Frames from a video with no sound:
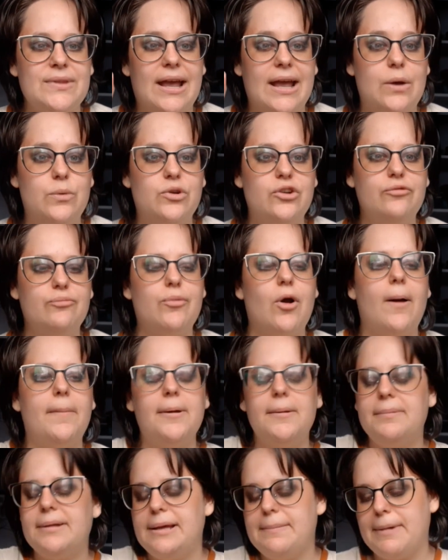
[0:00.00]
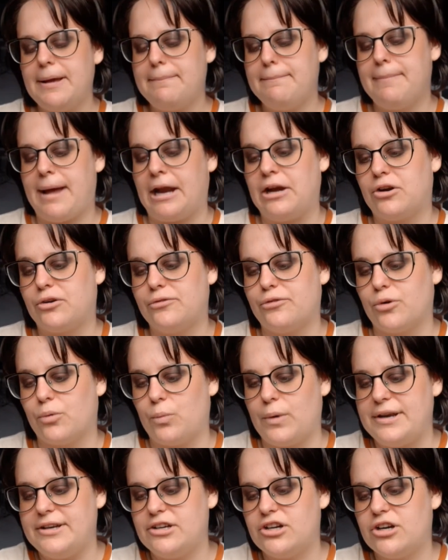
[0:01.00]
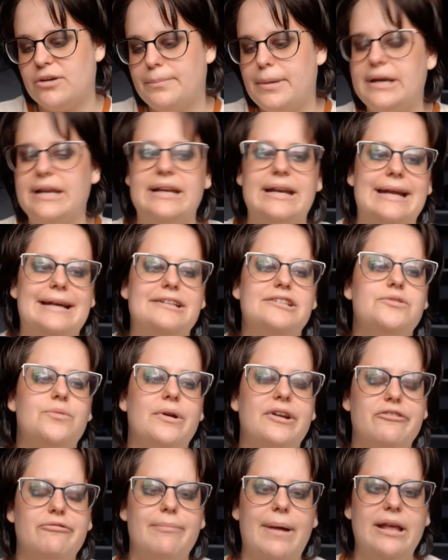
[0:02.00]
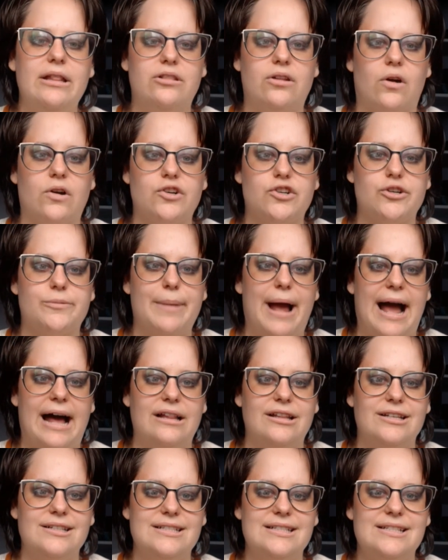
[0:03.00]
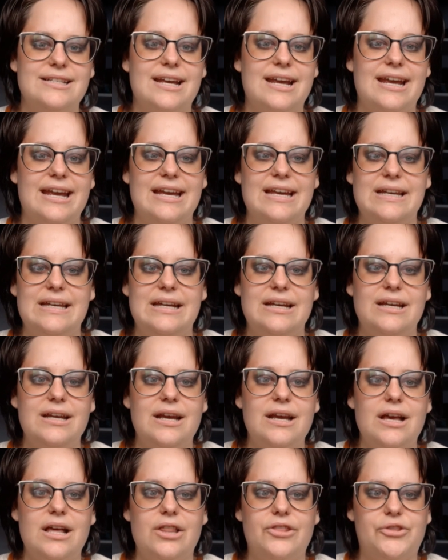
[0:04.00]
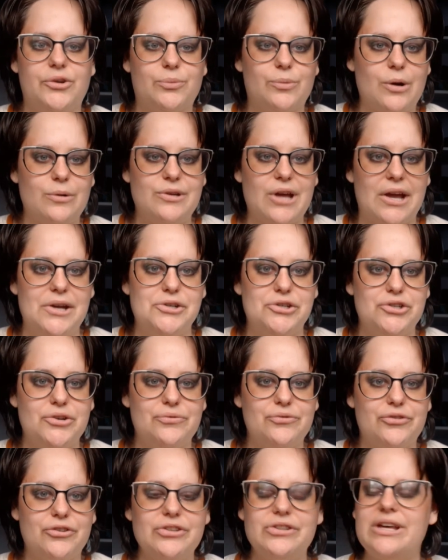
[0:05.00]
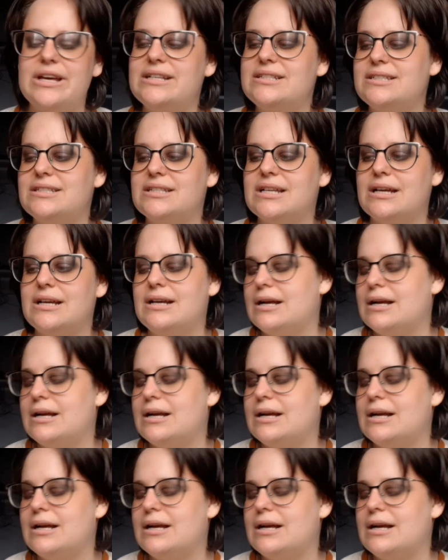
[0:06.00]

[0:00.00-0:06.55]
It would have probably been better for winter, but it is one of my larger palettes in the rotation for this.